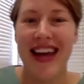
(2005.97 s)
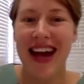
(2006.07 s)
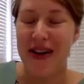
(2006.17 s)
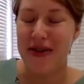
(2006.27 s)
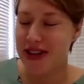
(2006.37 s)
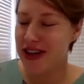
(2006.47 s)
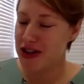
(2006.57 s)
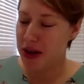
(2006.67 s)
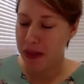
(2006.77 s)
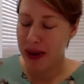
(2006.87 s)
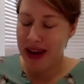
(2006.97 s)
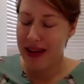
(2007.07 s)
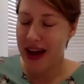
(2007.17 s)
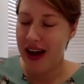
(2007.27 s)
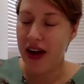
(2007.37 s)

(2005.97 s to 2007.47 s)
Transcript: Yeah, I was going to jump in there.